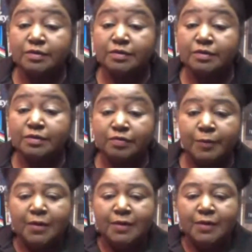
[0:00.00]

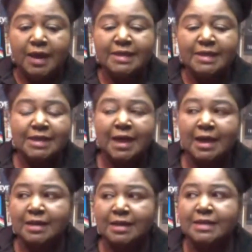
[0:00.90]
Okay, let's
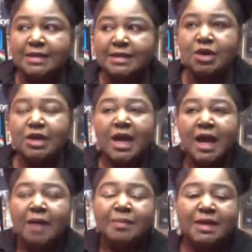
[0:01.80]
talk.
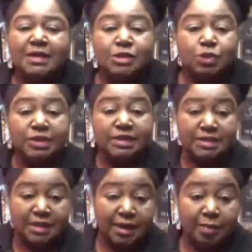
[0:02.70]
I'm not going to do any
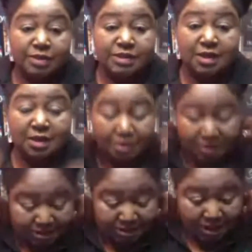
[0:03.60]
celebrity hair
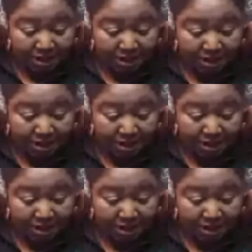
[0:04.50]
today.